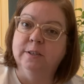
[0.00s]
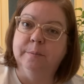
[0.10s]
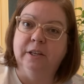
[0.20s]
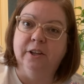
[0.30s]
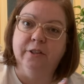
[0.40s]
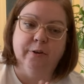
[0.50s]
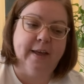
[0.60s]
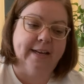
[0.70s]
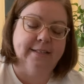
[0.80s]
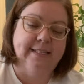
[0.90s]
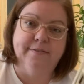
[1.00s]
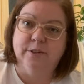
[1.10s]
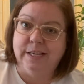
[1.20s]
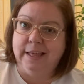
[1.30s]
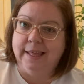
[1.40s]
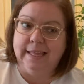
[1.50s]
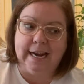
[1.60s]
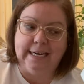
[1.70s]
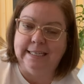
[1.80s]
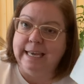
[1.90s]
So I'm going to look through that and see if there's anything that I
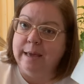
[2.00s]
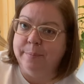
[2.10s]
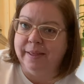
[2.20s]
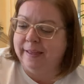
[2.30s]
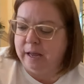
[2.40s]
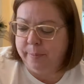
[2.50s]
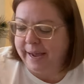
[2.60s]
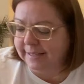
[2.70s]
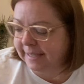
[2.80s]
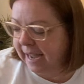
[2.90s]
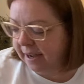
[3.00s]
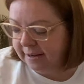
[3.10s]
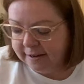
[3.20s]
need to keep, and then I'll pass that